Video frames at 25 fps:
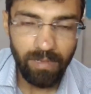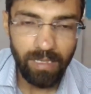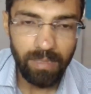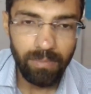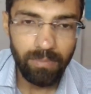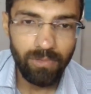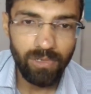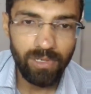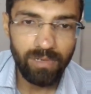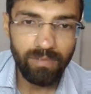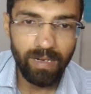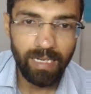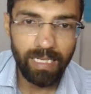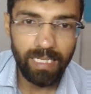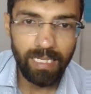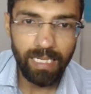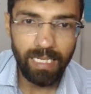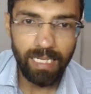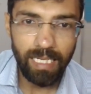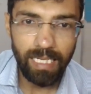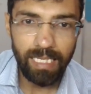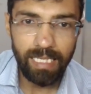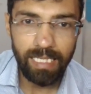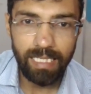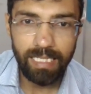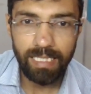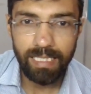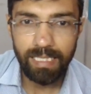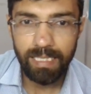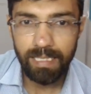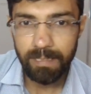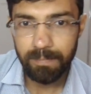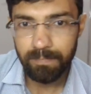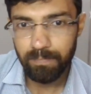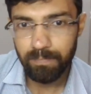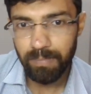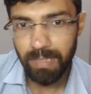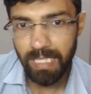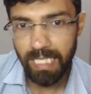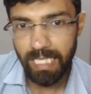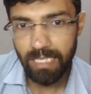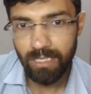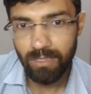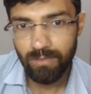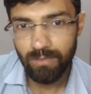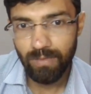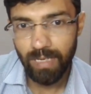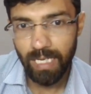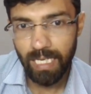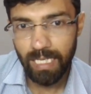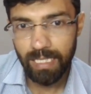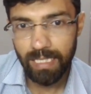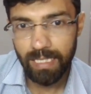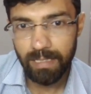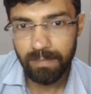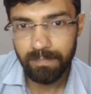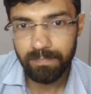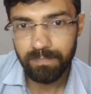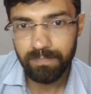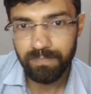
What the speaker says: one more vector like PQ vector.